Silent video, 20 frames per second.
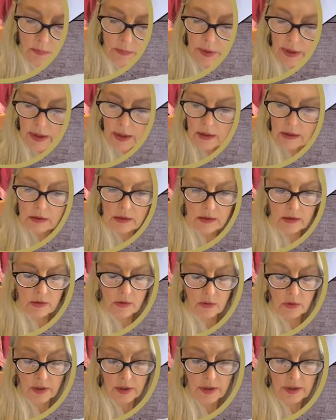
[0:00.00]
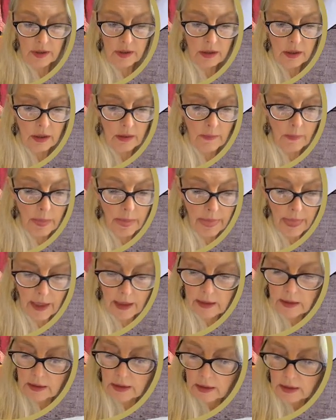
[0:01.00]
paint sorted.
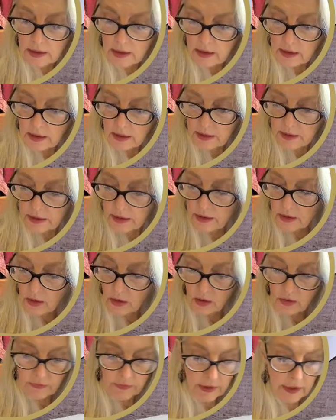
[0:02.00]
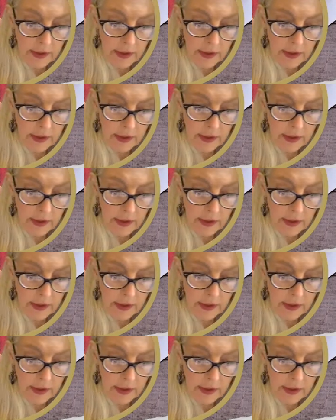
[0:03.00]
And then over